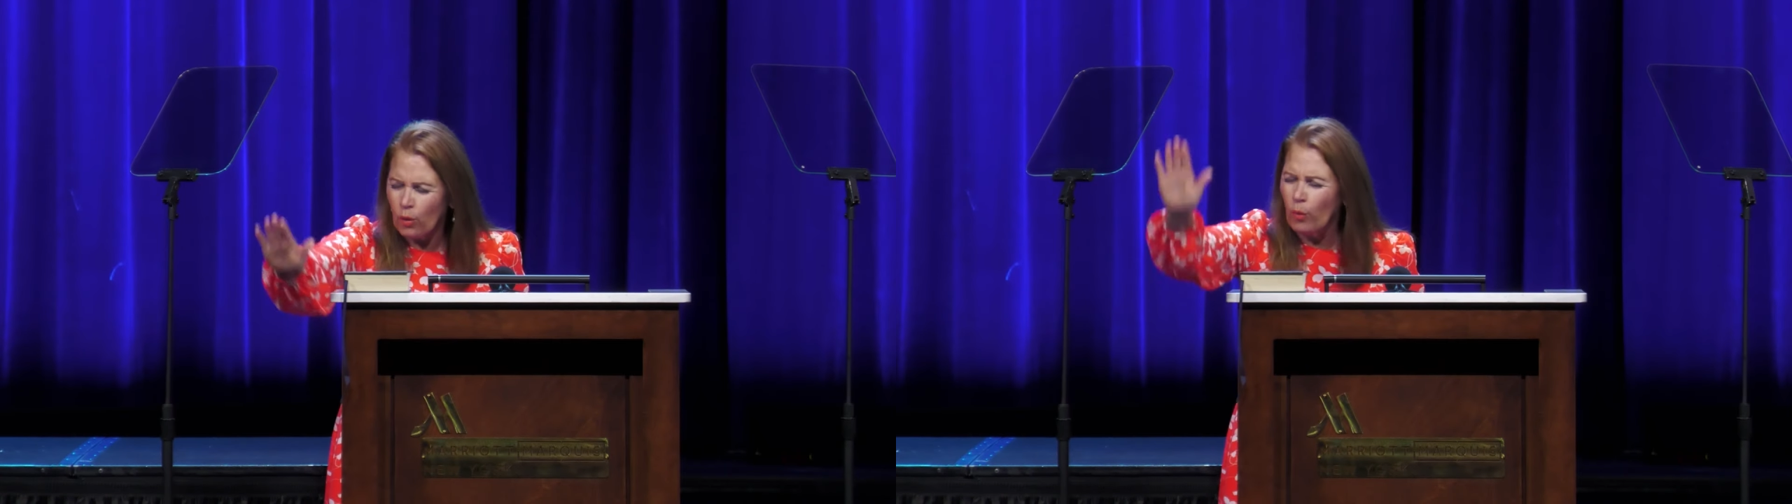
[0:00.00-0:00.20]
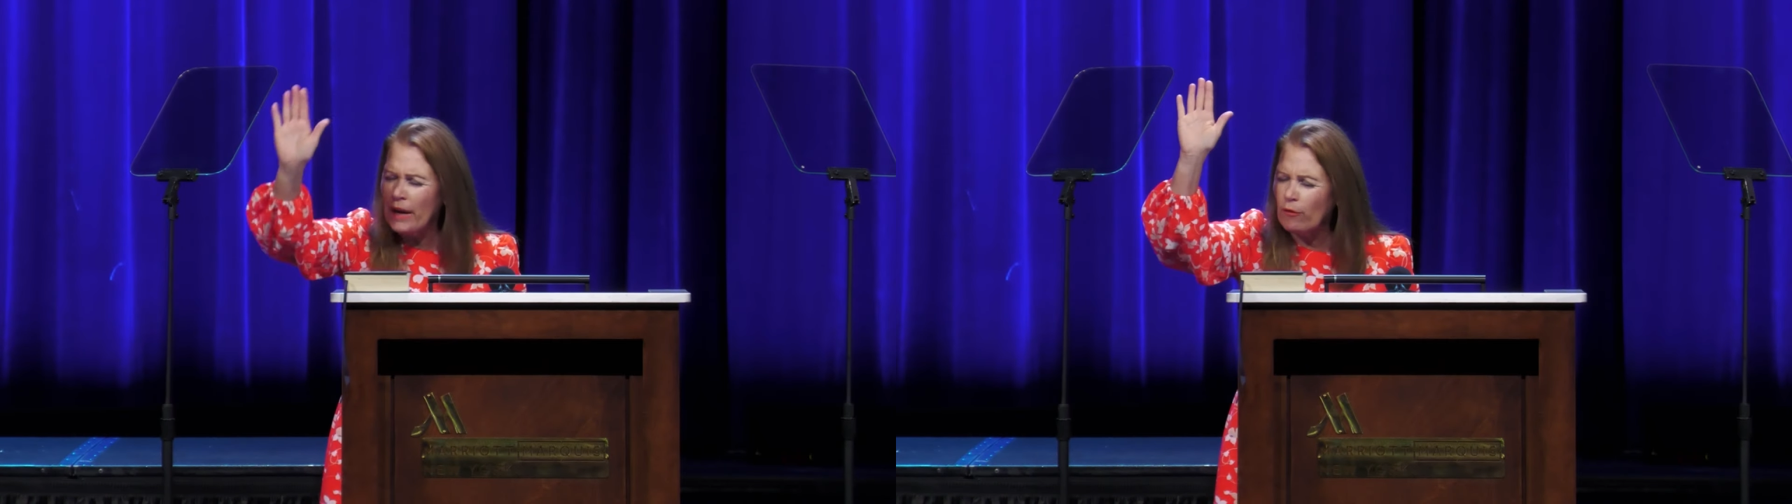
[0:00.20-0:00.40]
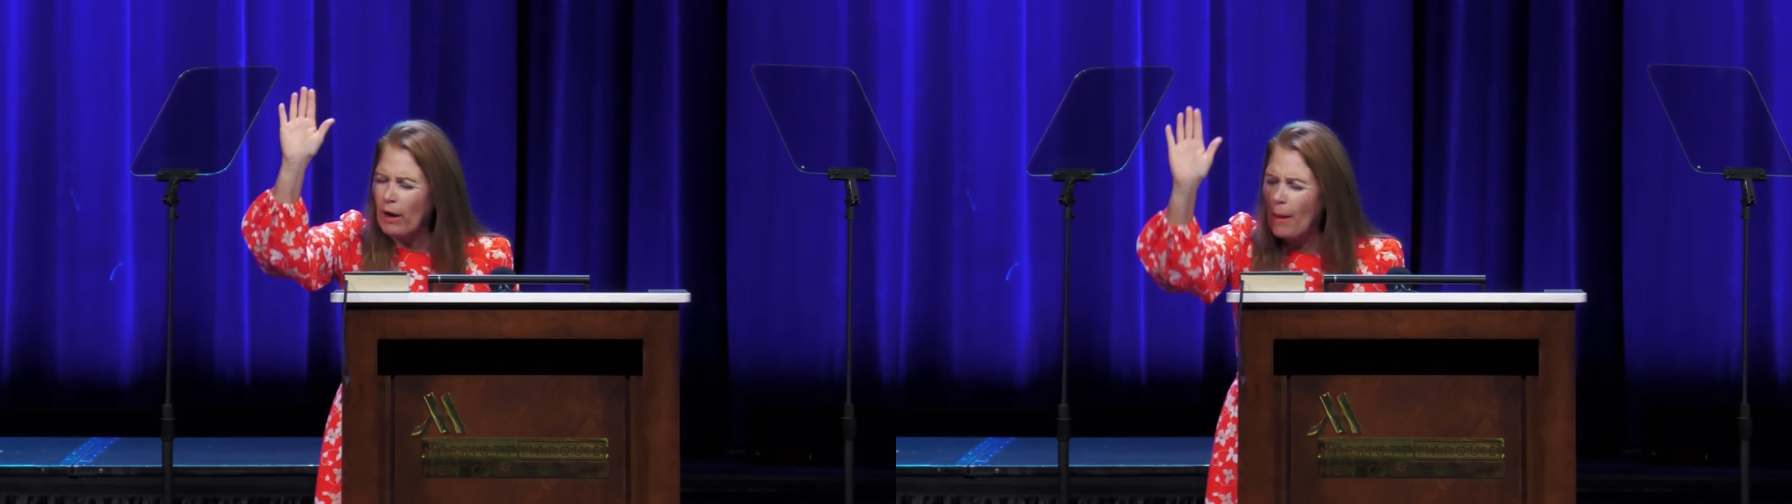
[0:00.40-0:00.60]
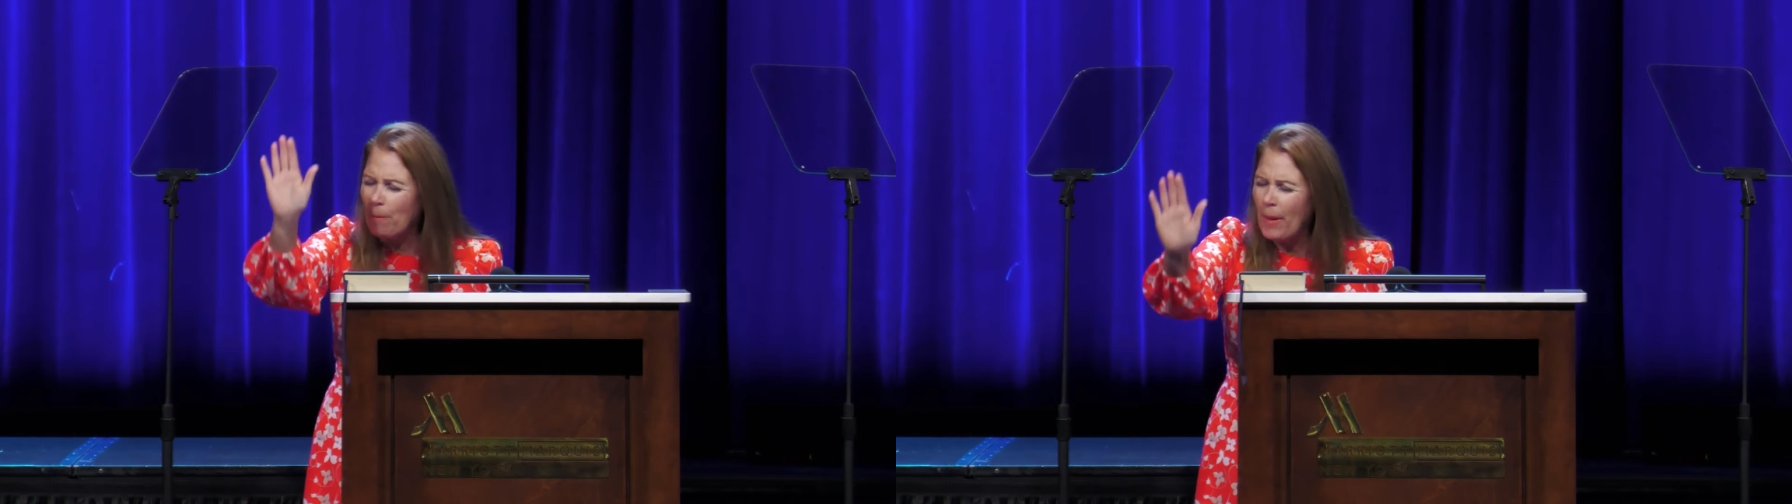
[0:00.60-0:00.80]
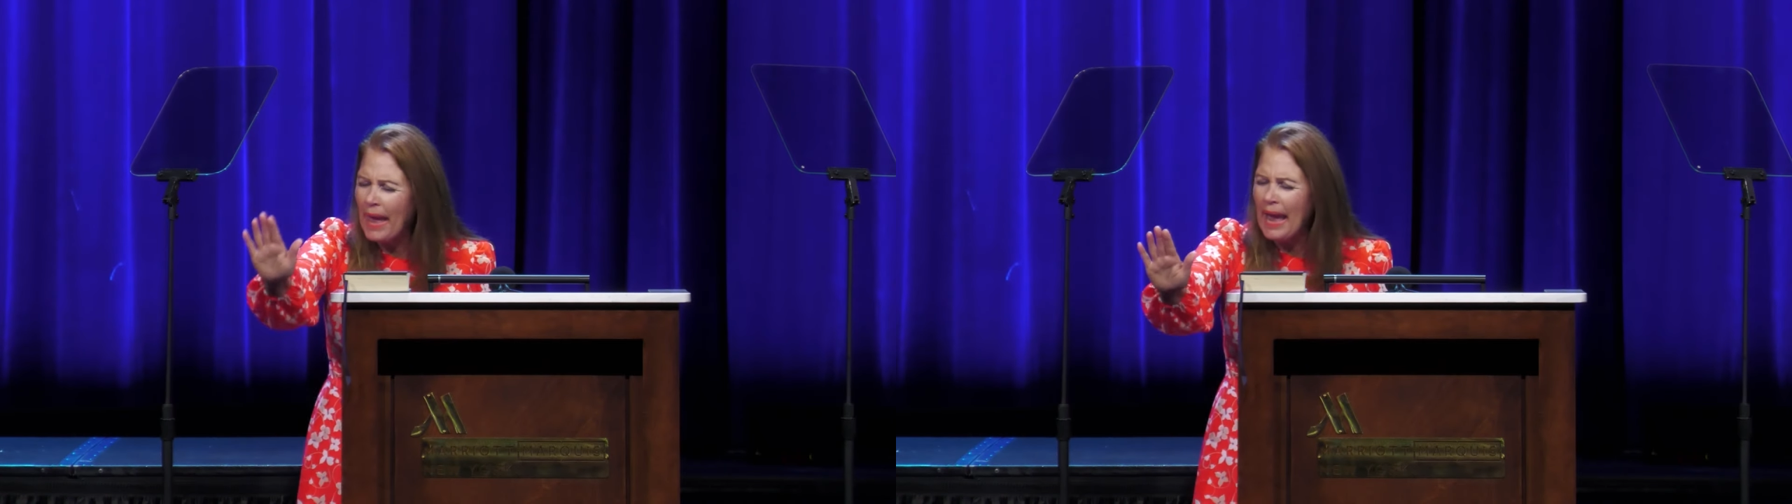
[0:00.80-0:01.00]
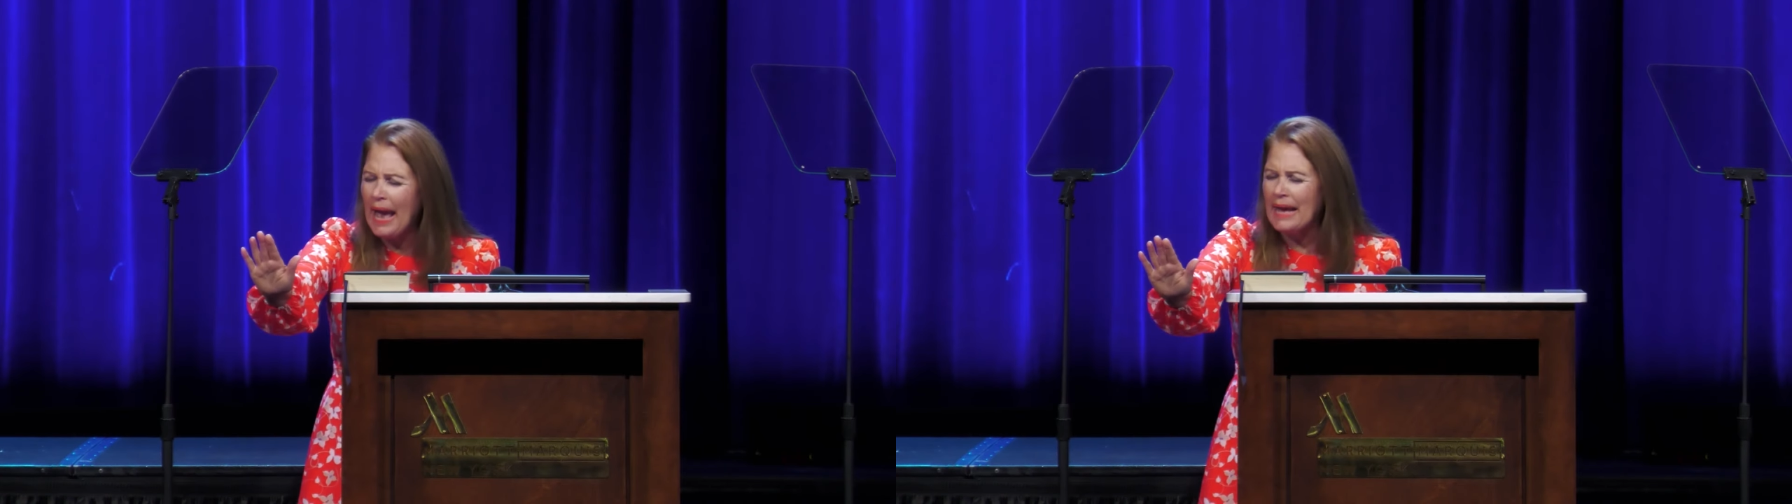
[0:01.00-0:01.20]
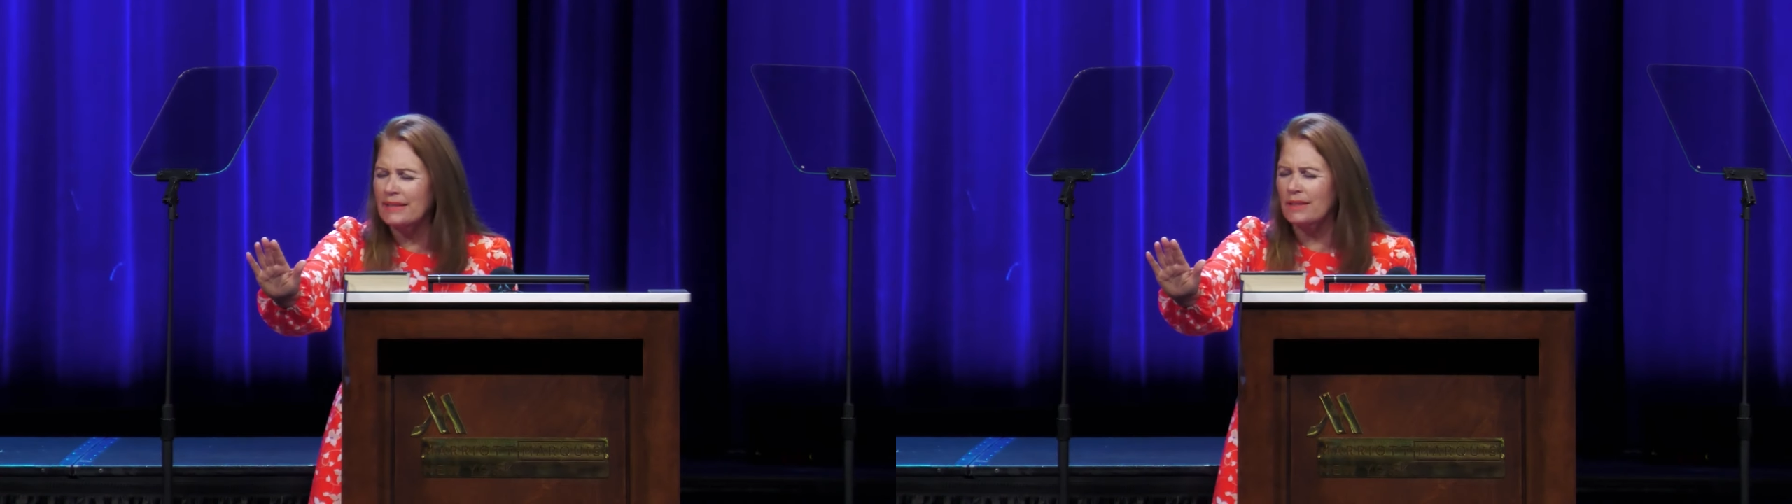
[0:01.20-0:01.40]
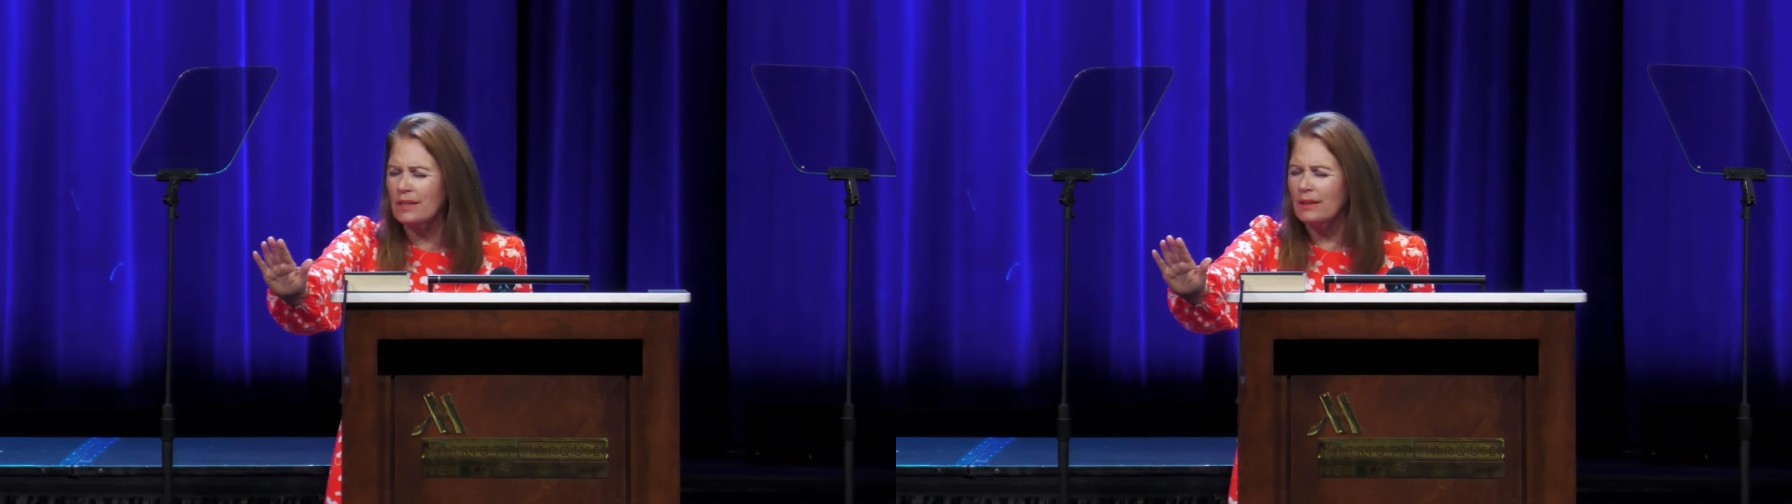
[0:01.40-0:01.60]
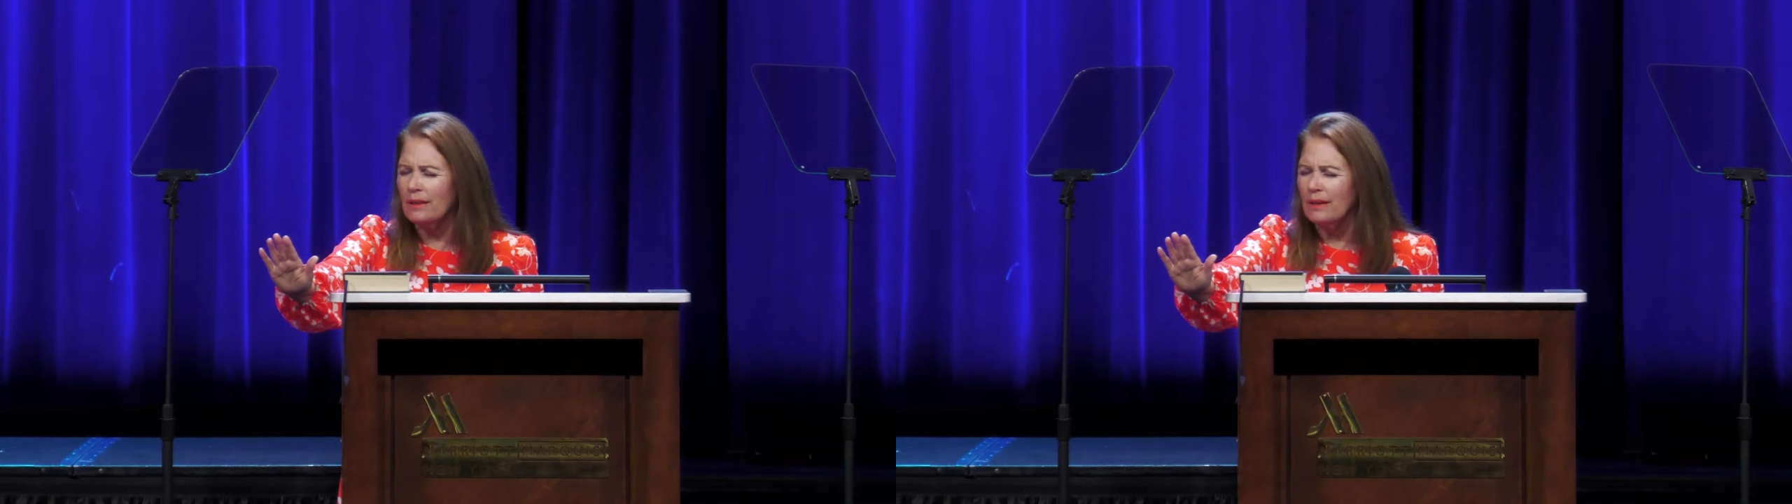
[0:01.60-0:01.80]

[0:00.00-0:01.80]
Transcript: We repent